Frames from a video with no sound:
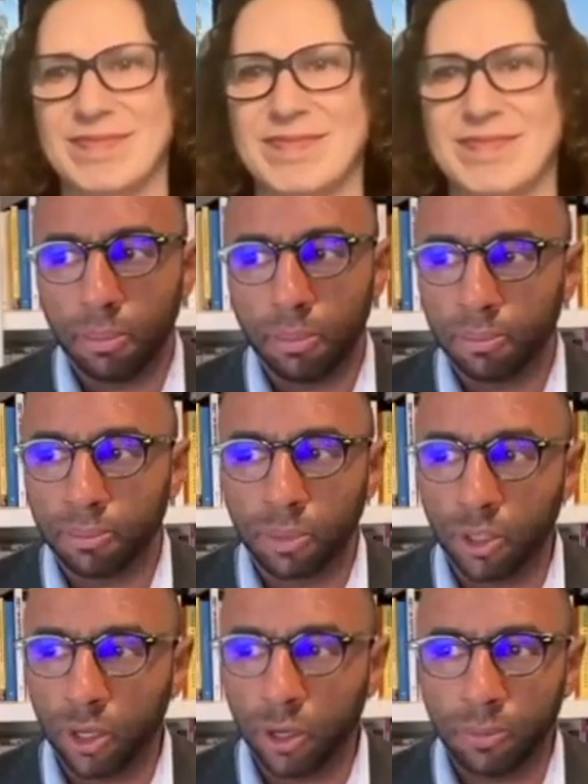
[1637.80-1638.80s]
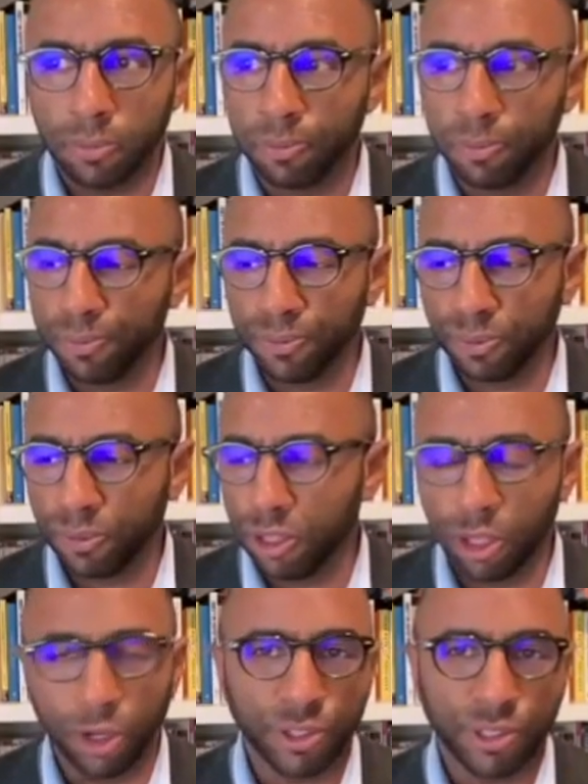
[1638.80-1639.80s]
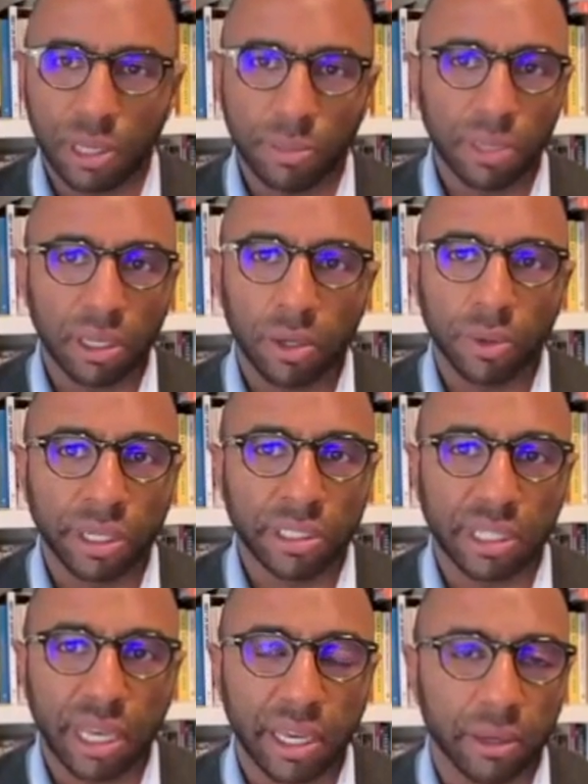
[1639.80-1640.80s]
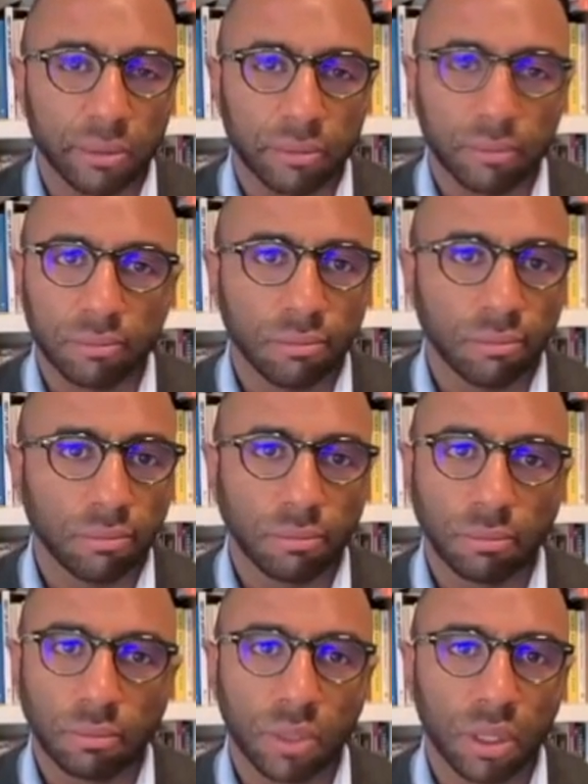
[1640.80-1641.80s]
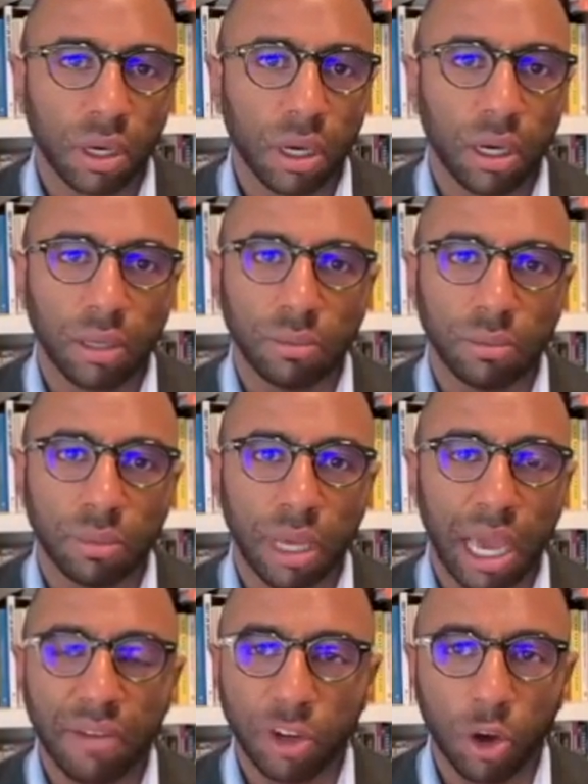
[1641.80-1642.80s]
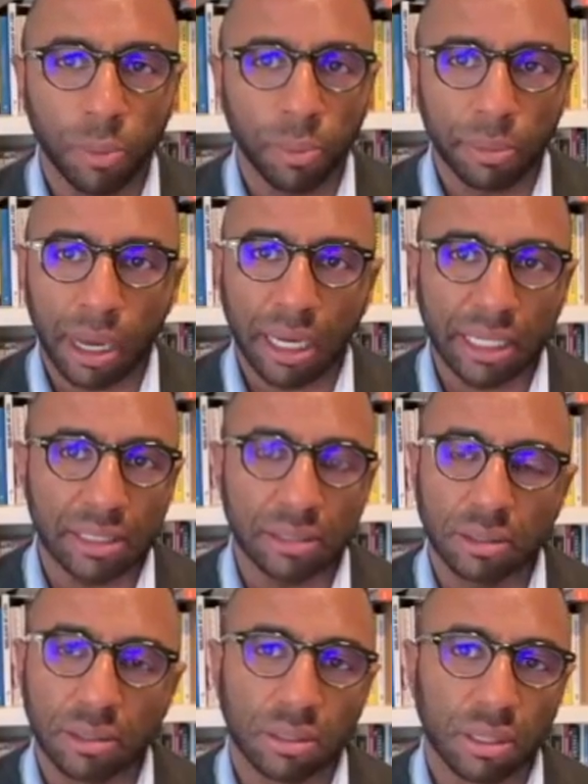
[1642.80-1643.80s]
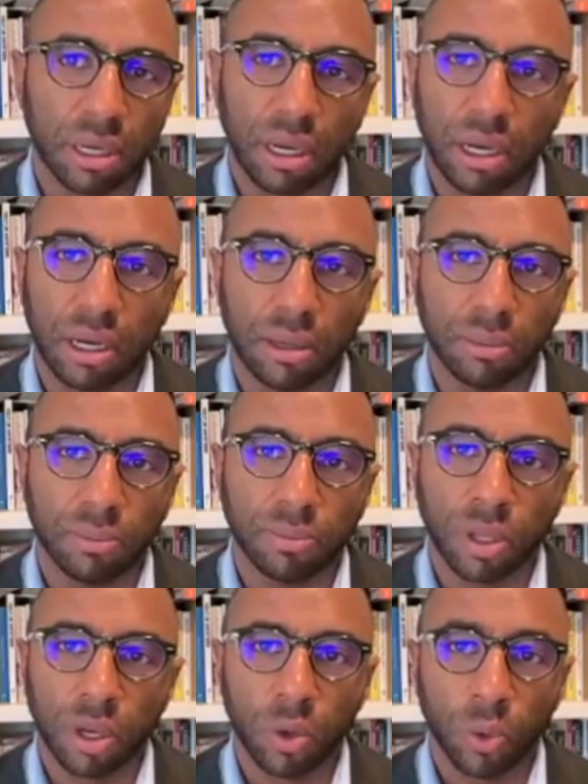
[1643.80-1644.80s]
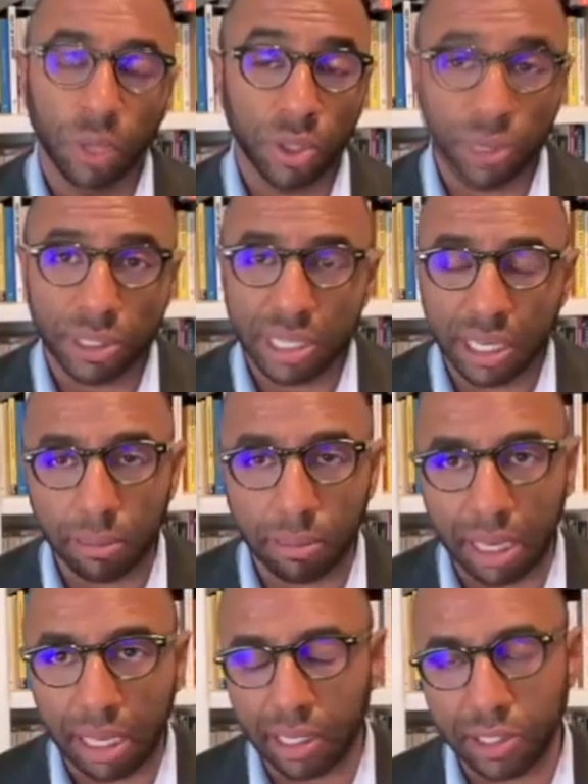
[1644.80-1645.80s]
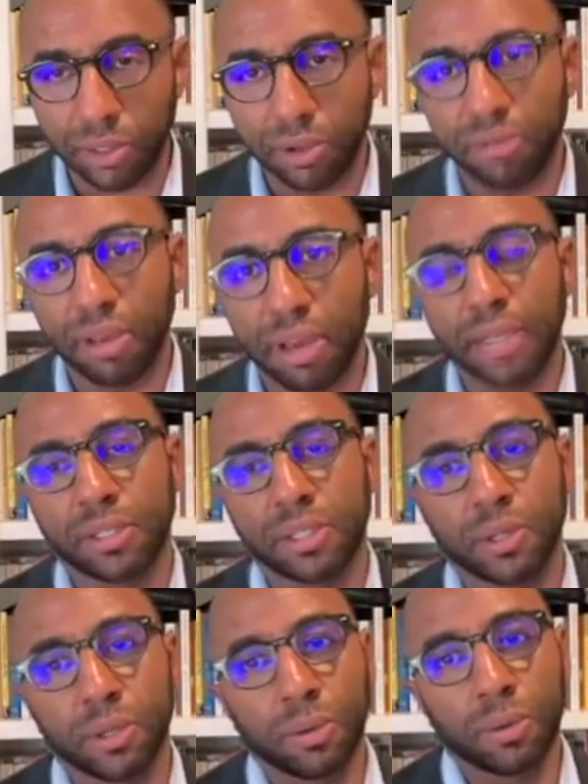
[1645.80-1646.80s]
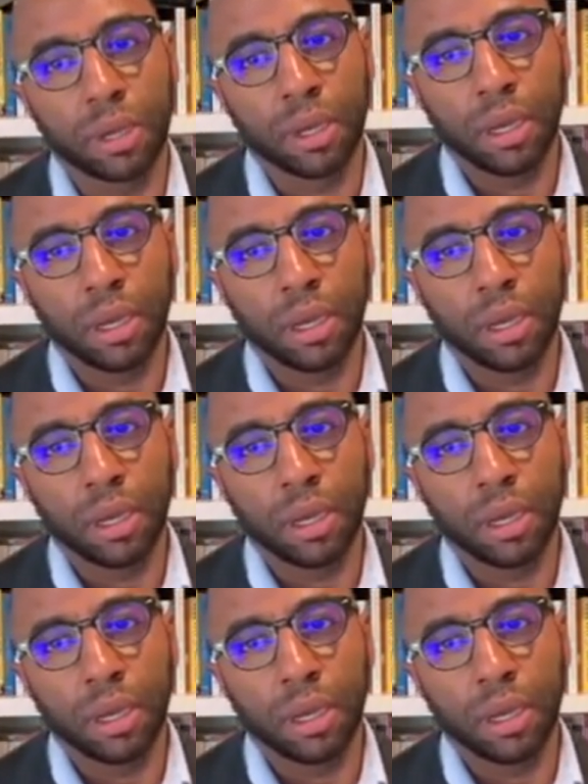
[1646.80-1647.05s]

Um, you know, learn something new each day. Um, have an open mind. Um, when you attend meetings you're invited to,